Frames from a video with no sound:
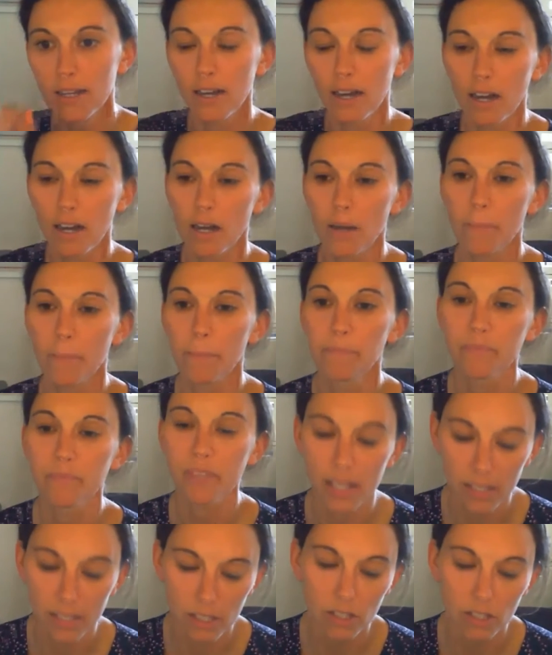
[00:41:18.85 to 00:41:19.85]
um,
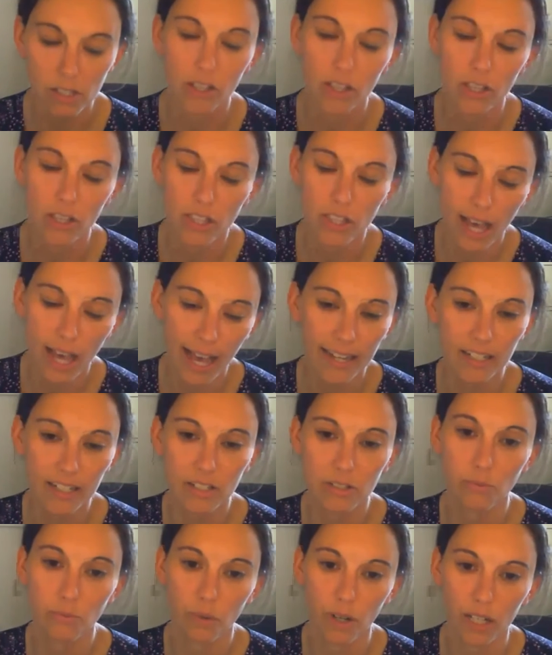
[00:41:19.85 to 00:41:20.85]
and so that
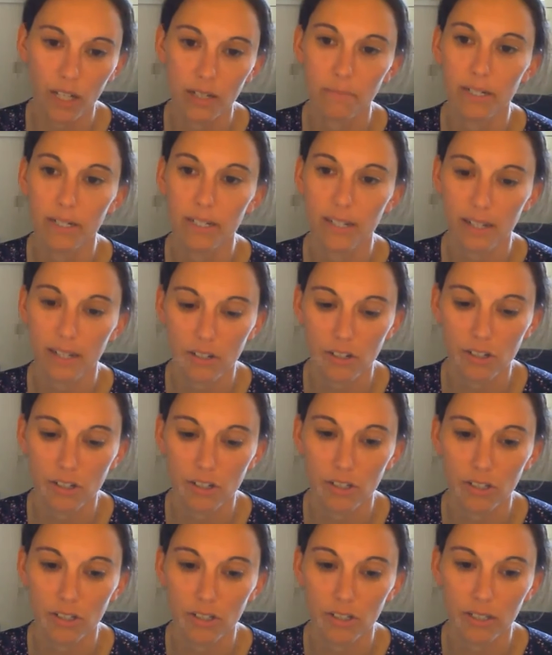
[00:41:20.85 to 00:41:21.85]
is one
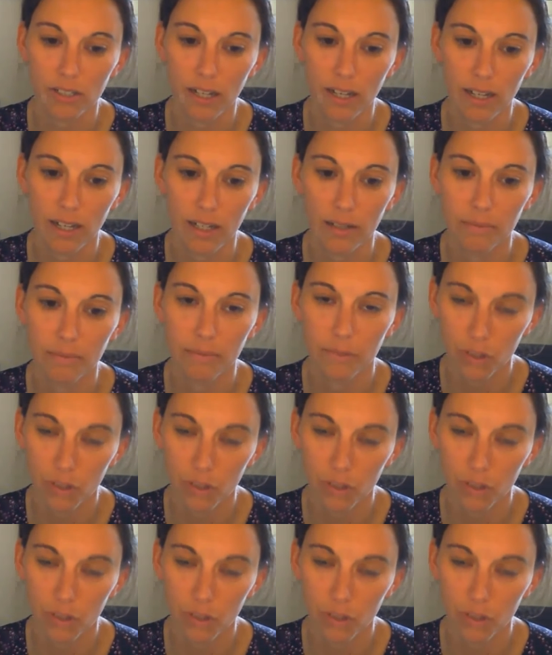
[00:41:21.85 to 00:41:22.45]
potential um,